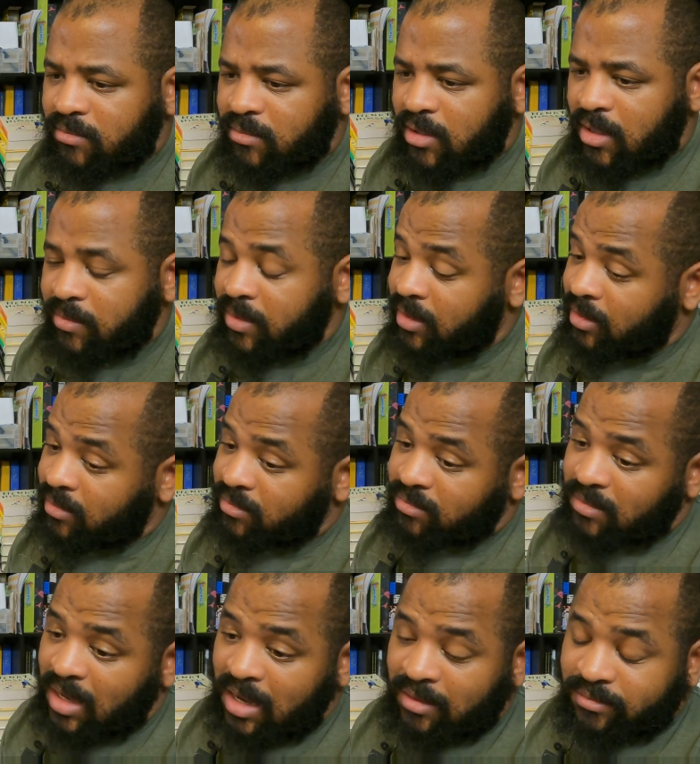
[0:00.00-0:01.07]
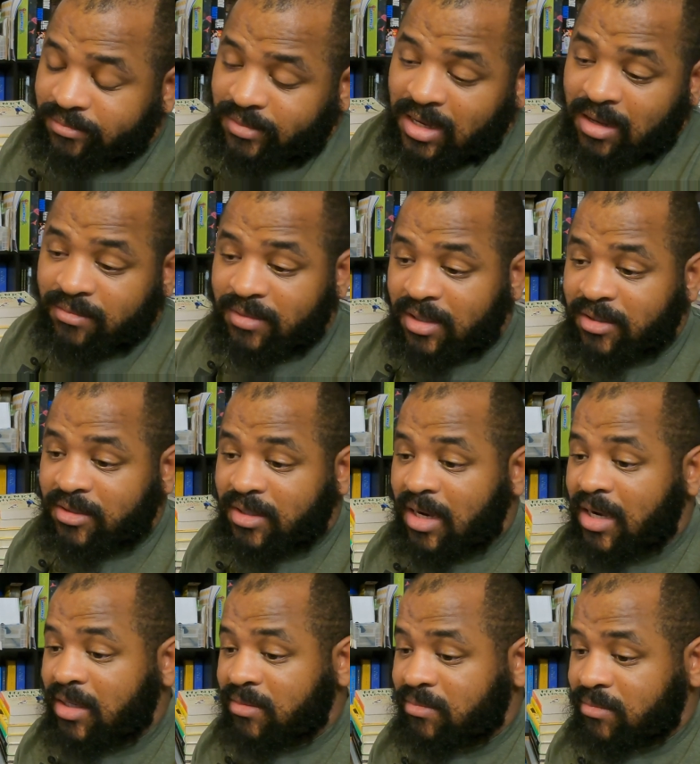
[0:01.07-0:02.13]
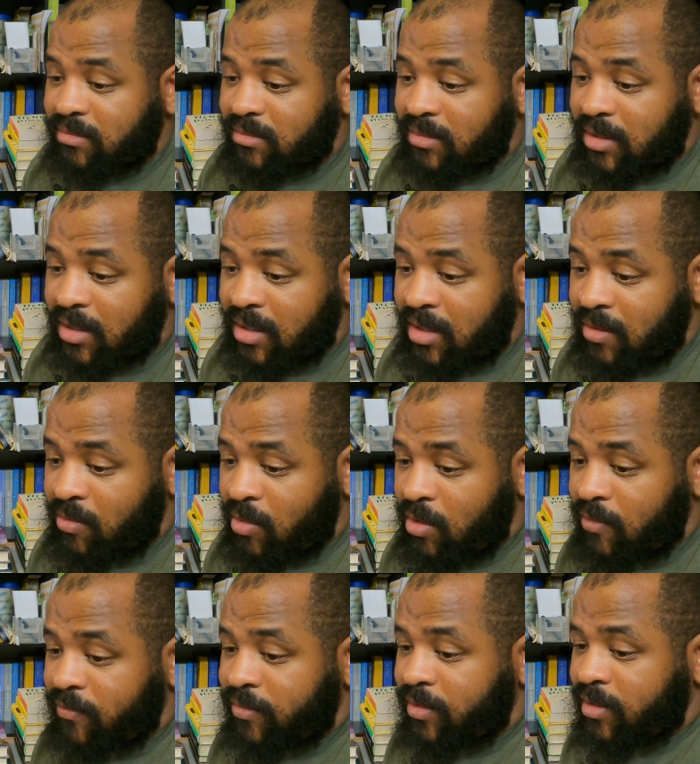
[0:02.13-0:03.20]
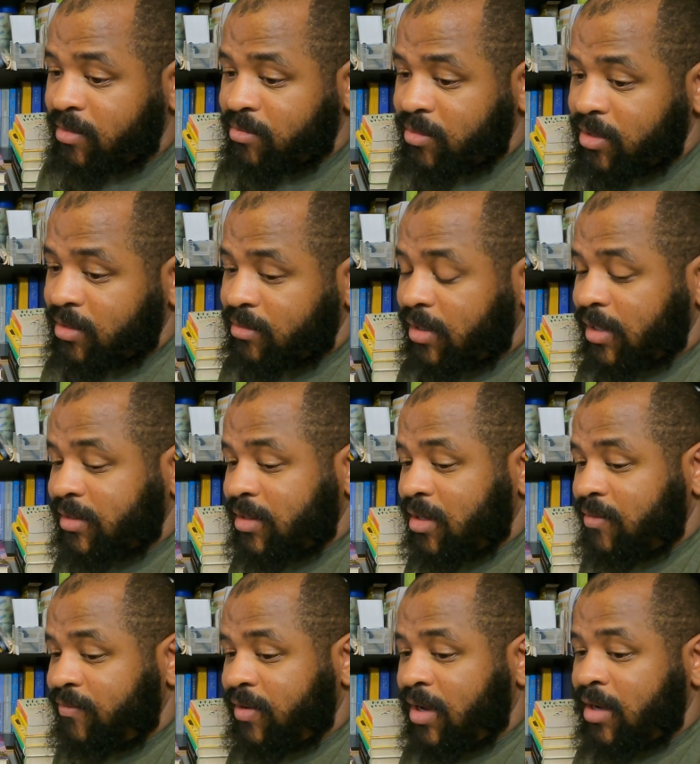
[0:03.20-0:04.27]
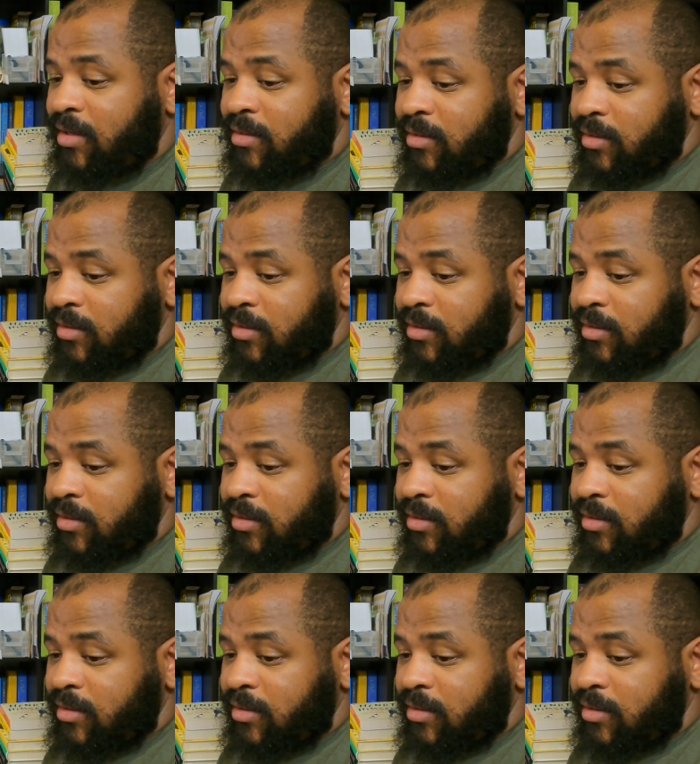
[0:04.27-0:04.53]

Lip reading: I mean, I'll take a shot, and we'll go from there. But like I said, if not,